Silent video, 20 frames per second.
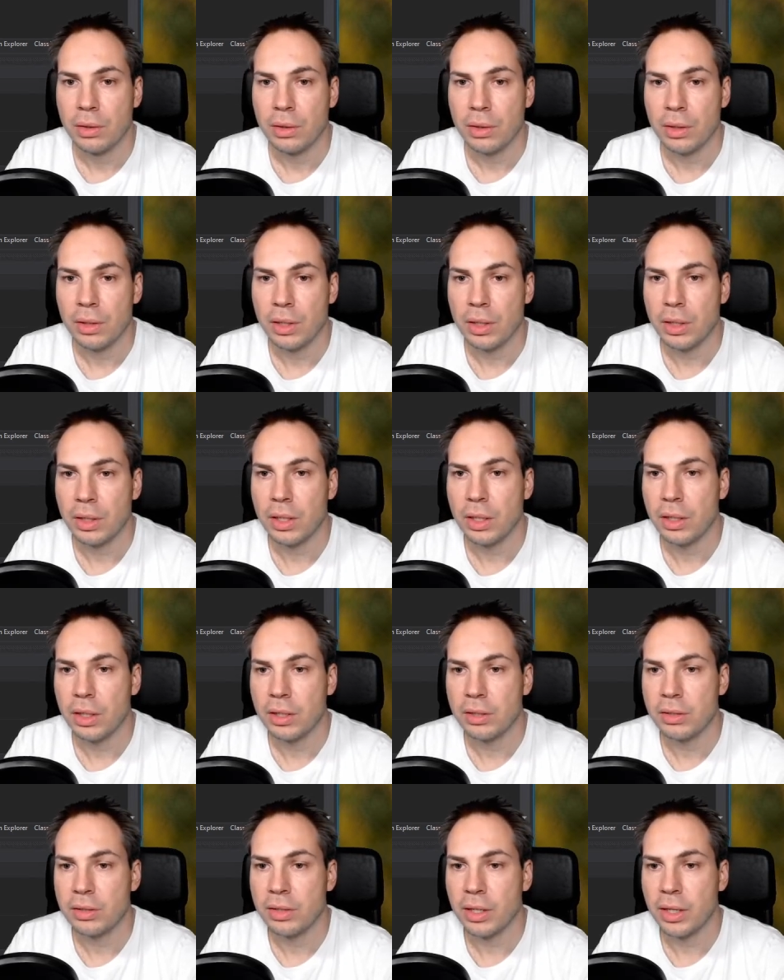And then I
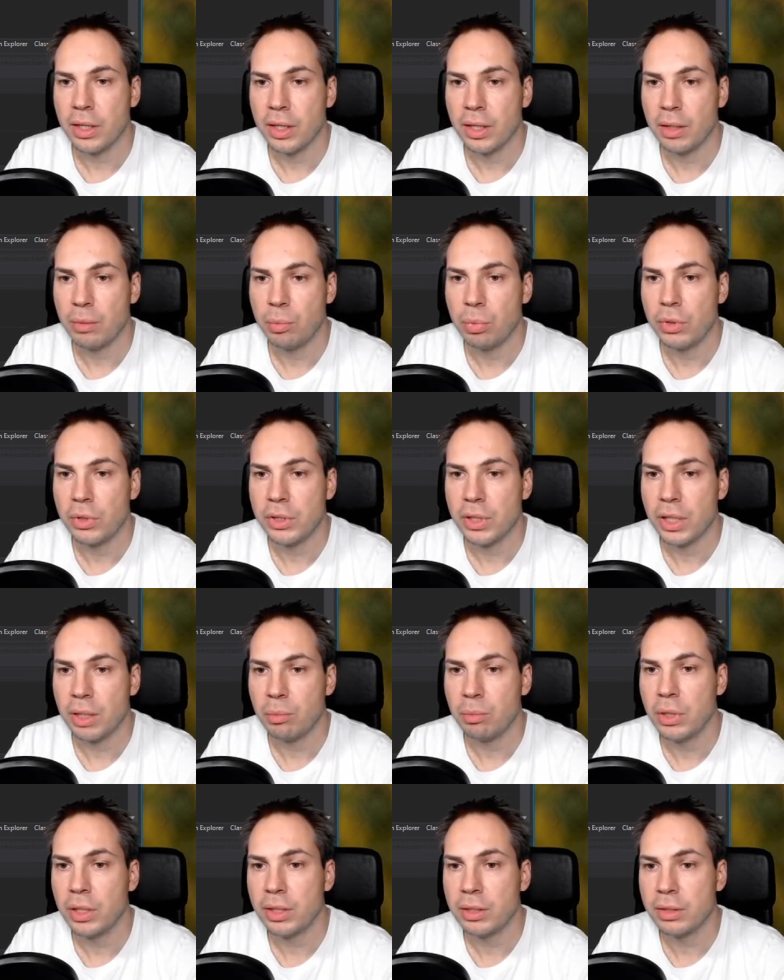say, pull it up,
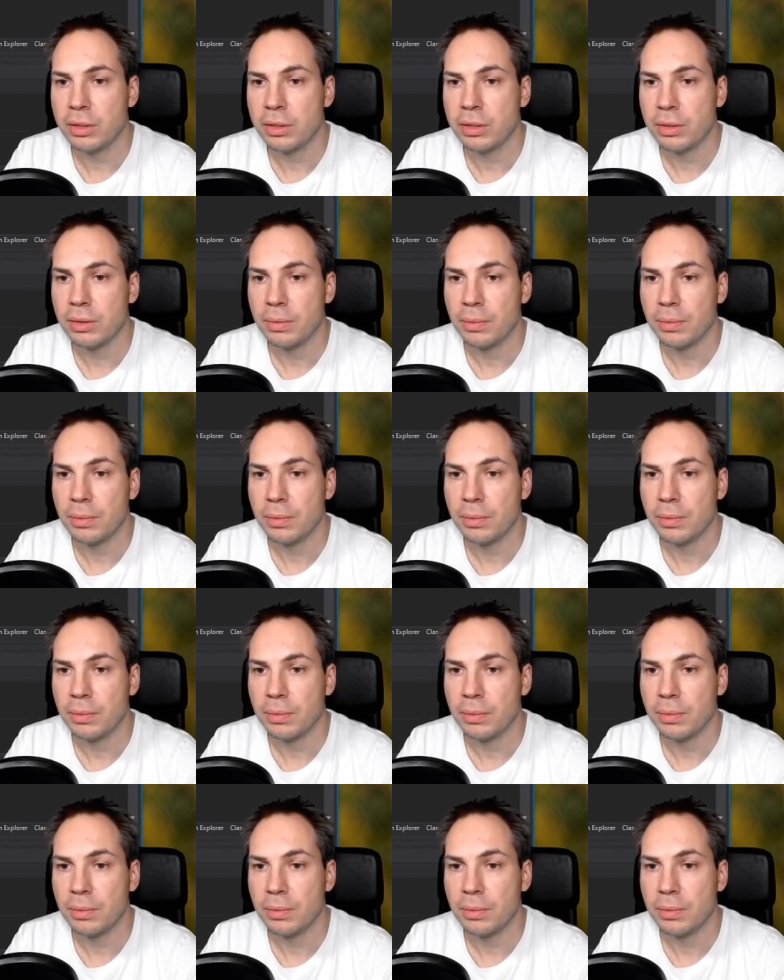please.